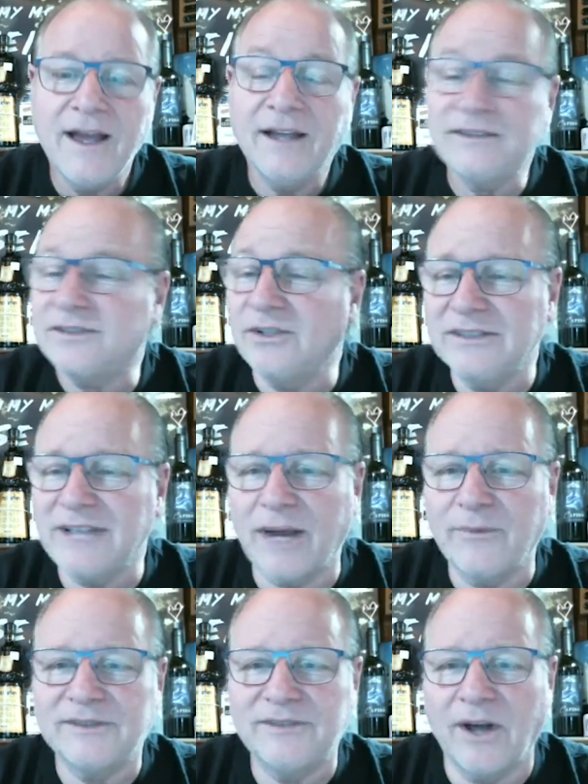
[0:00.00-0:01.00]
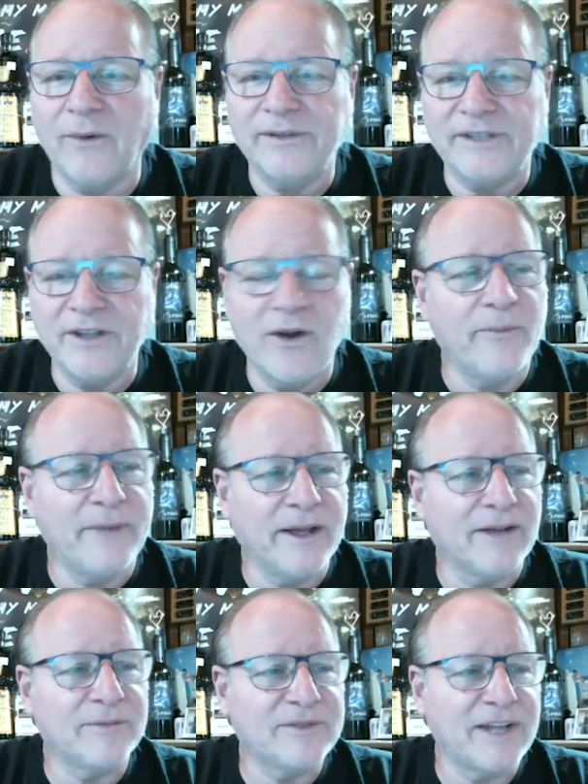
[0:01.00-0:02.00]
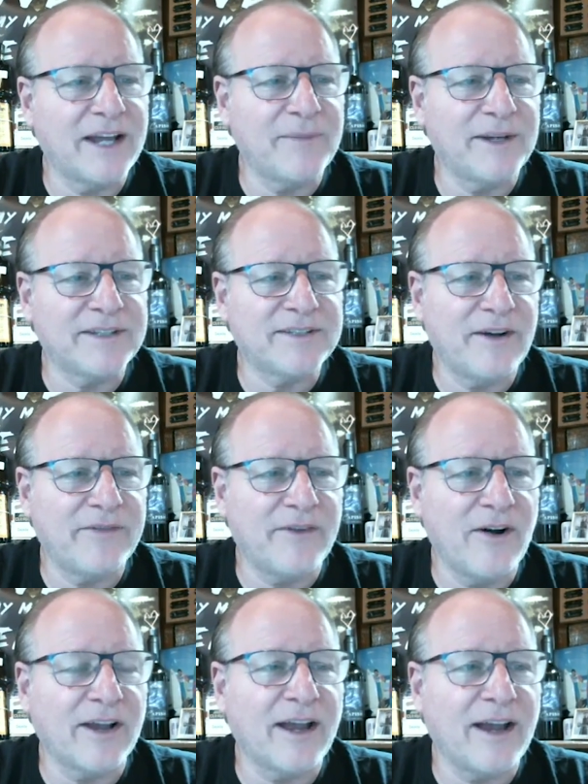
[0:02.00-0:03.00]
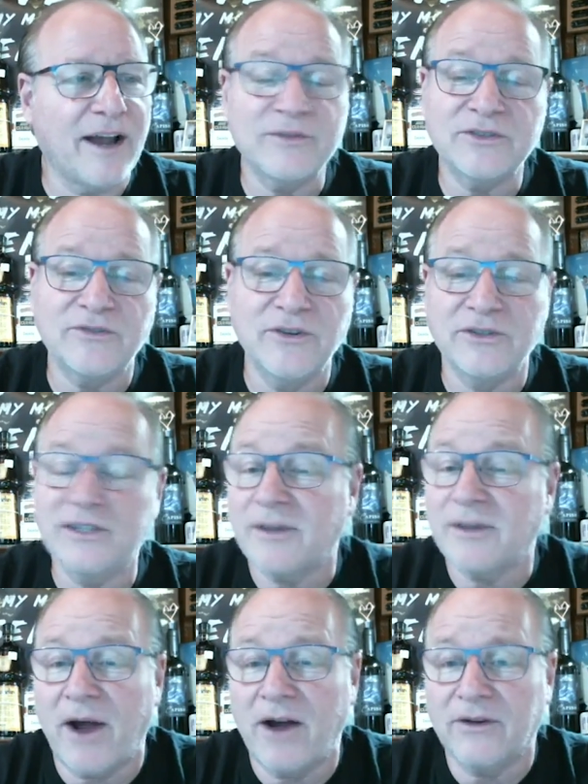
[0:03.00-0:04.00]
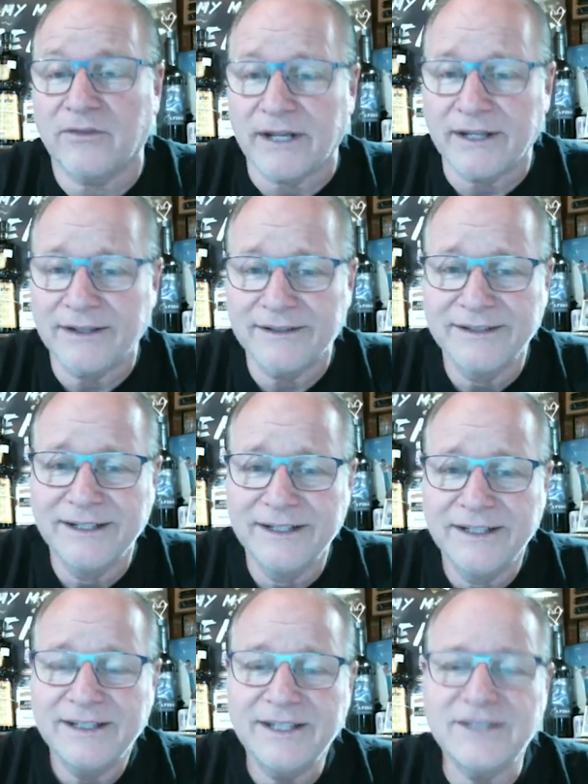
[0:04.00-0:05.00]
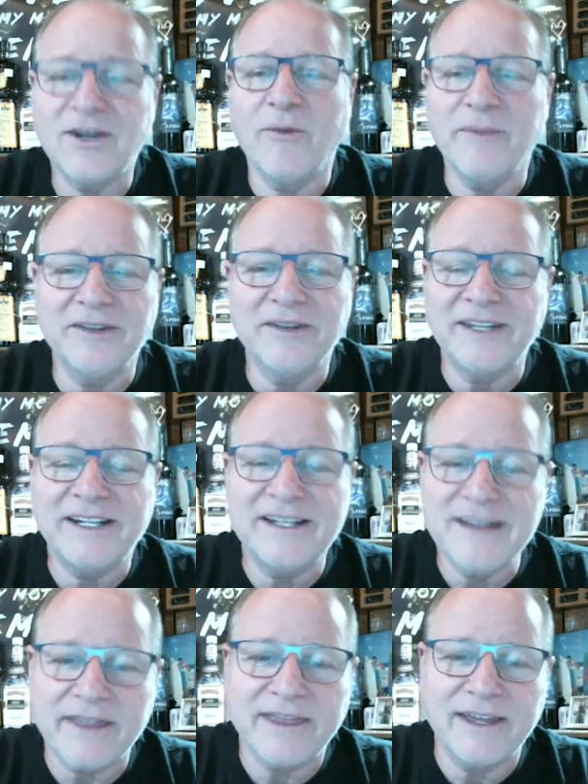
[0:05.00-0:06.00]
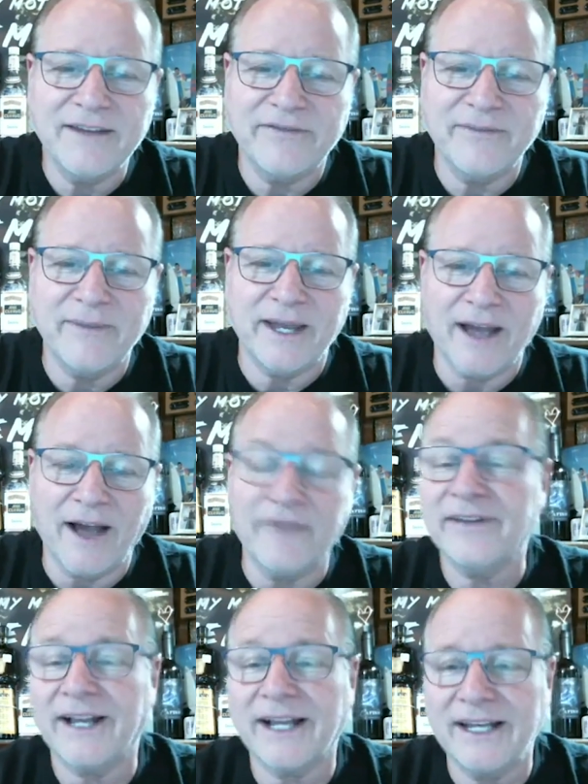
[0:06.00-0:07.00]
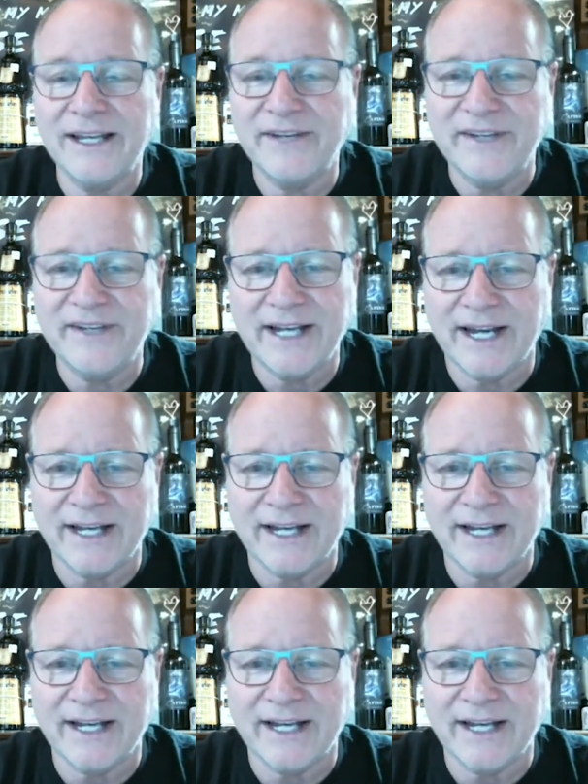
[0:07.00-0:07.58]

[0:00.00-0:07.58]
As soon as I was done with the oatmeal, I'm saying to myself, okay, I'm screwed because I'm hungry. This oatmeal did nothing for me. I feel like I didn't even eat